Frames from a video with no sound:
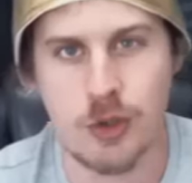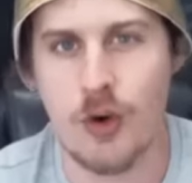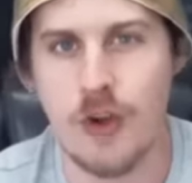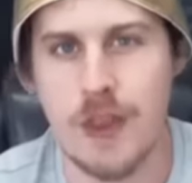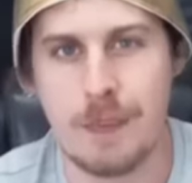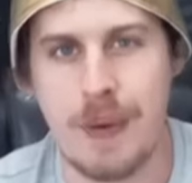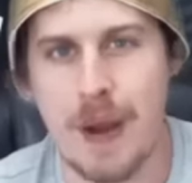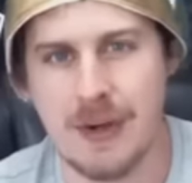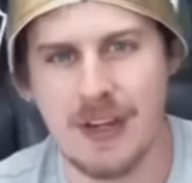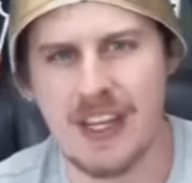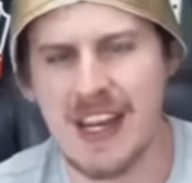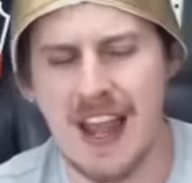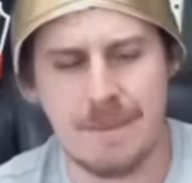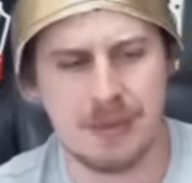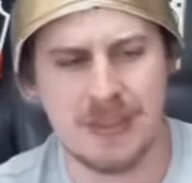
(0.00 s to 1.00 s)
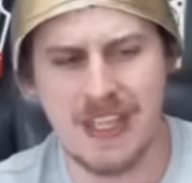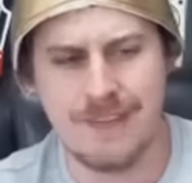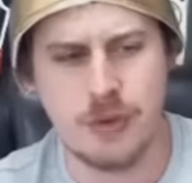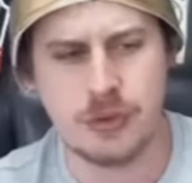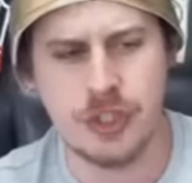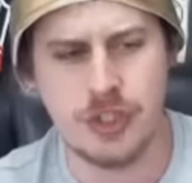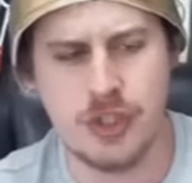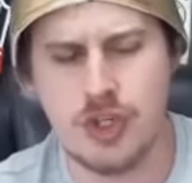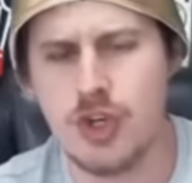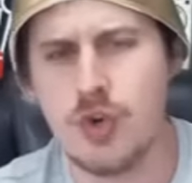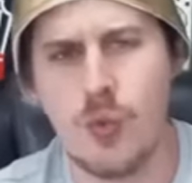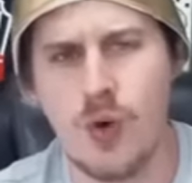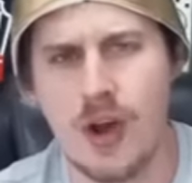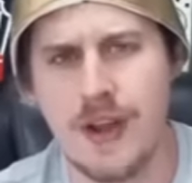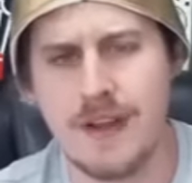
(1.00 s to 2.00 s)
goal scored in the Premier League. I believe it was a
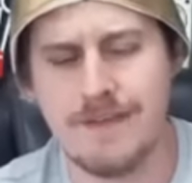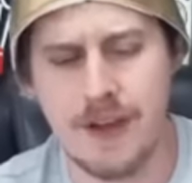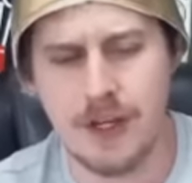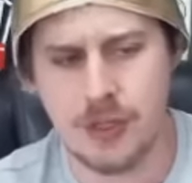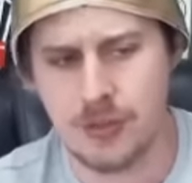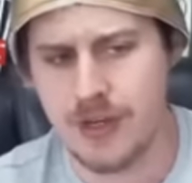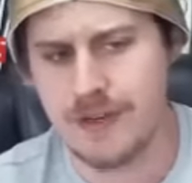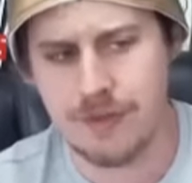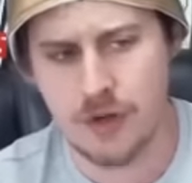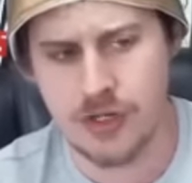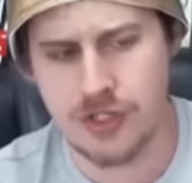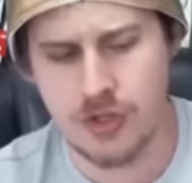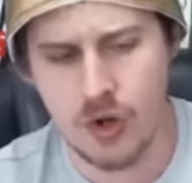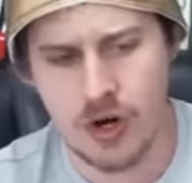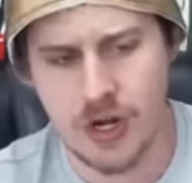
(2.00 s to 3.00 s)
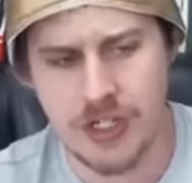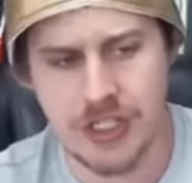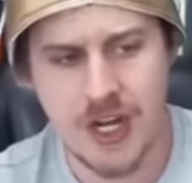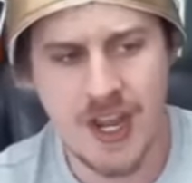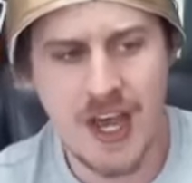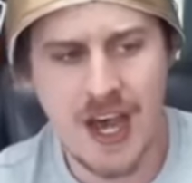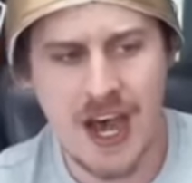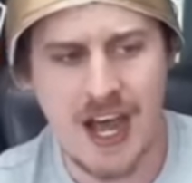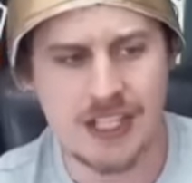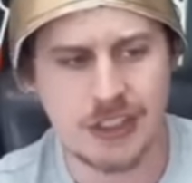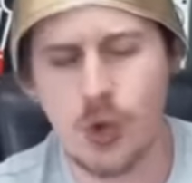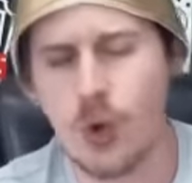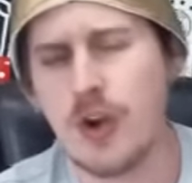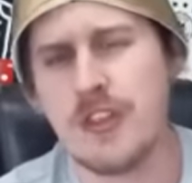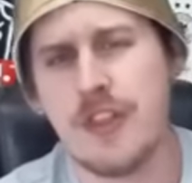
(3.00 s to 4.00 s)
2-1 victory versus Norwich, uh,
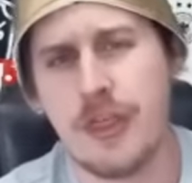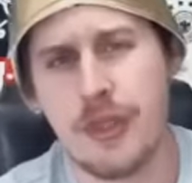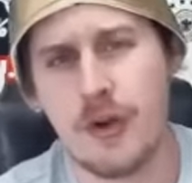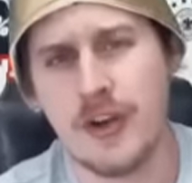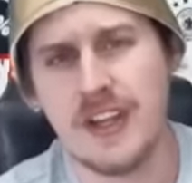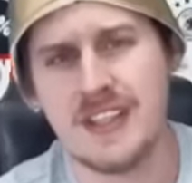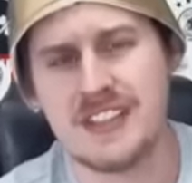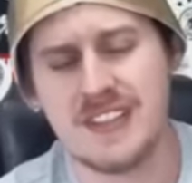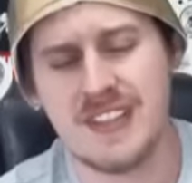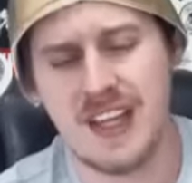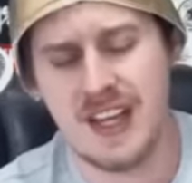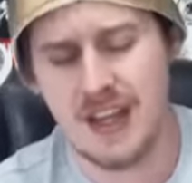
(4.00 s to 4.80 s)
scored in the 30, uh,